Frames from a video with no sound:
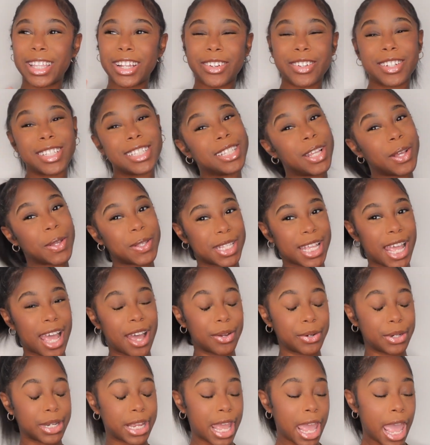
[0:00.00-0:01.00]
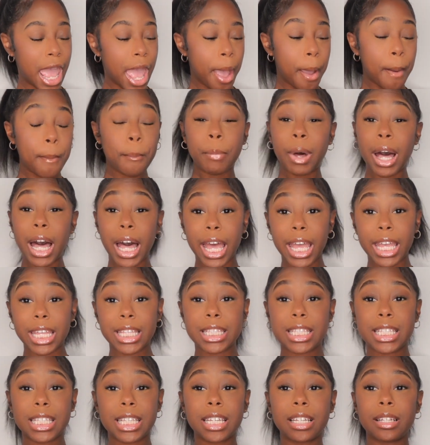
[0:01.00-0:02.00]
there is no sound,
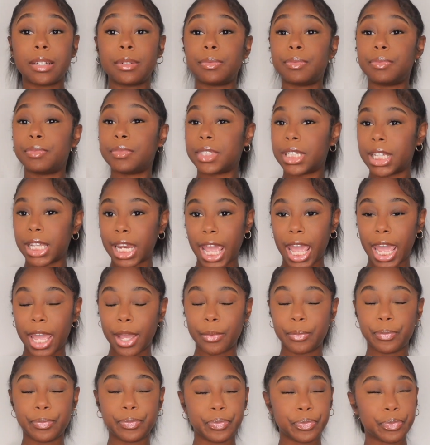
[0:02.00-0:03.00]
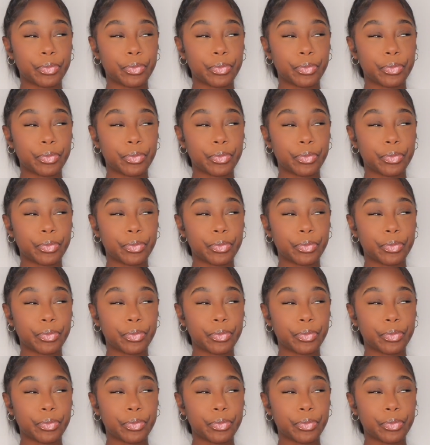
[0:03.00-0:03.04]
but today